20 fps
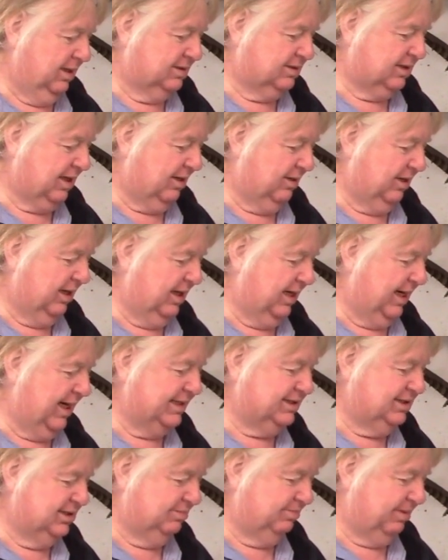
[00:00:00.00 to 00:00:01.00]
it's going in an
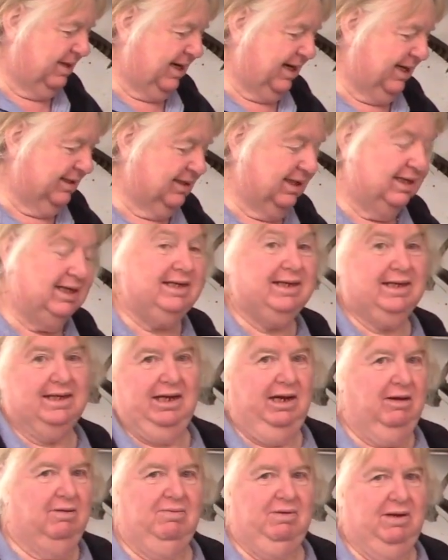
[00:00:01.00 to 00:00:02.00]
acid bath, I need to
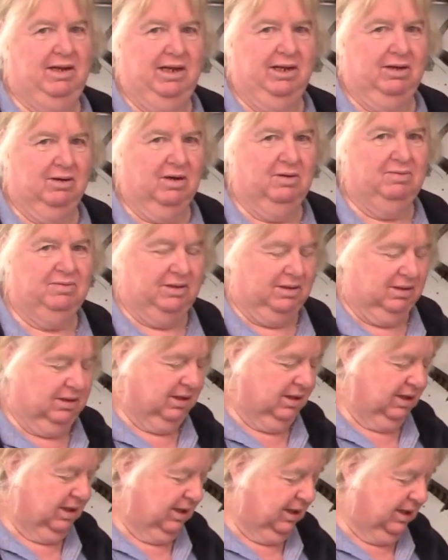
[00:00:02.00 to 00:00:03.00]
get everything off it.
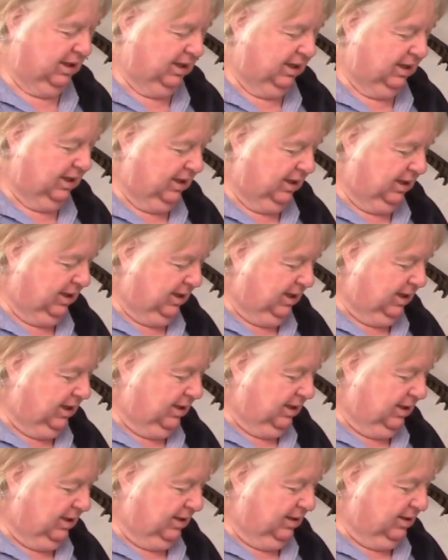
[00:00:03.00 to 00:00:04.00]

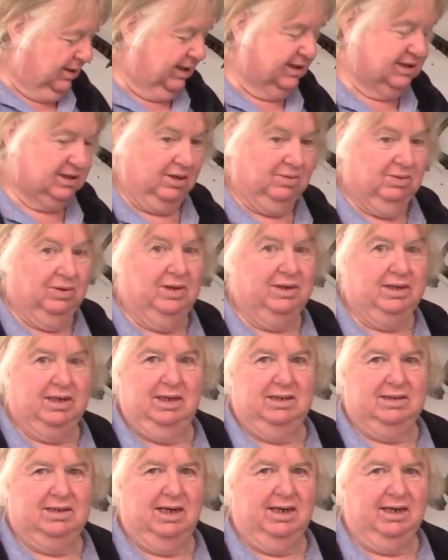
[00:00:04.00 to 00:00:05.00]
Things I weren't
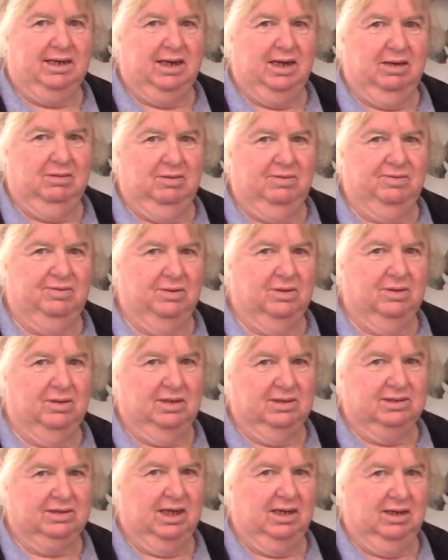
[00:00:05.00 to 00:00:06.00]
going to take out
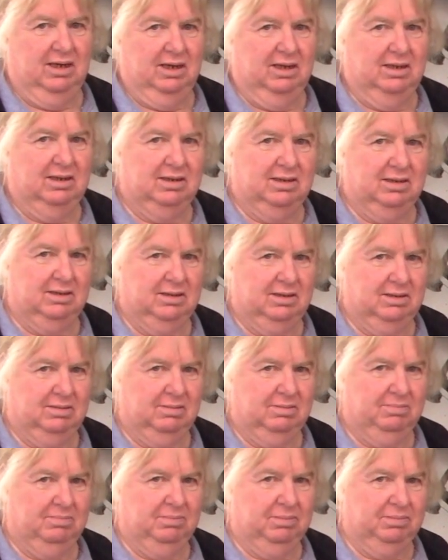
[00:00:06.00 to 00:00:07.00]
before, I was going to
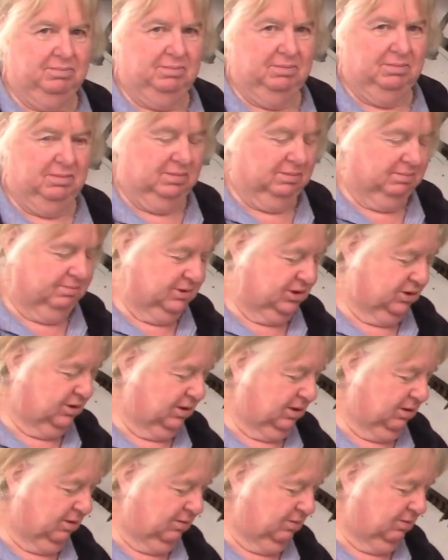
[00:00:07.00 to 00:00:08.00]

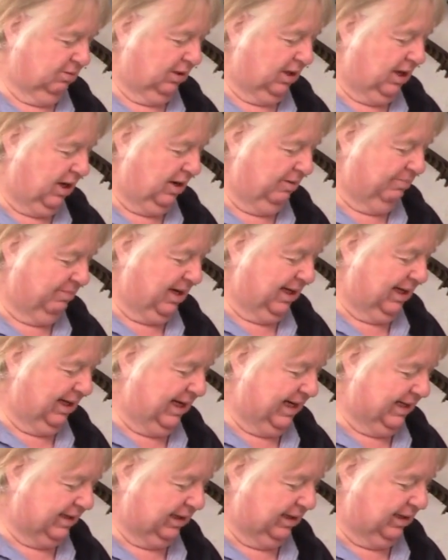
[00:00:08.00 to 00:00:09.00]
sort of rely on my
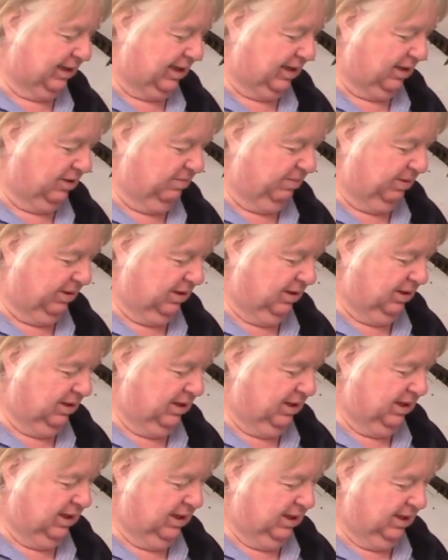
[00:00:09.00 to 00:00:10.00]
luck and hope.
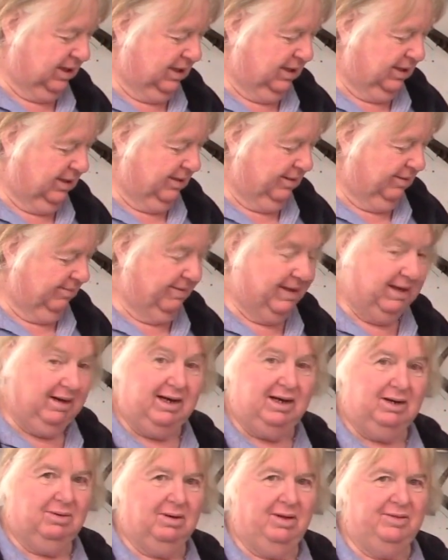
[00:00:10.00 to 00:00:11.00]

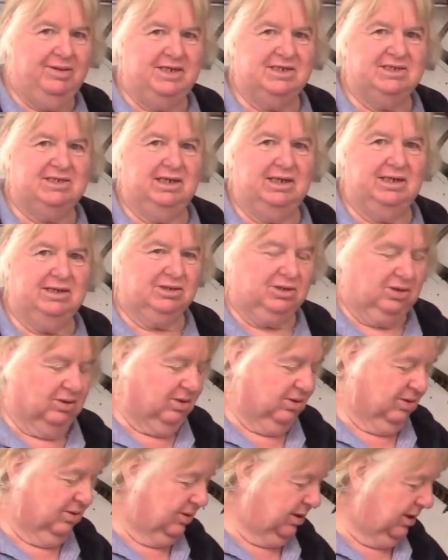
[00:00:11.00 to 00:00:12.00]
Now, I don't know what this thing's
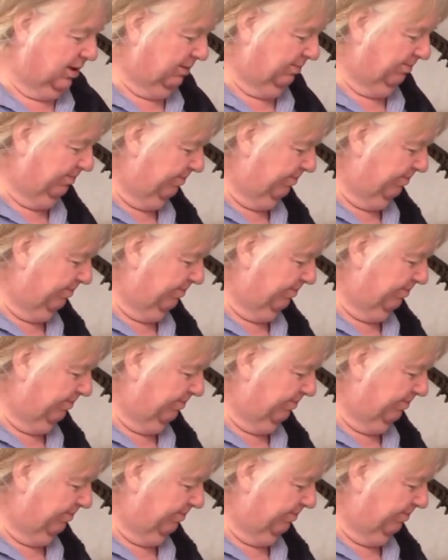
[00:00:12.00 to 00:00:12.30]
called.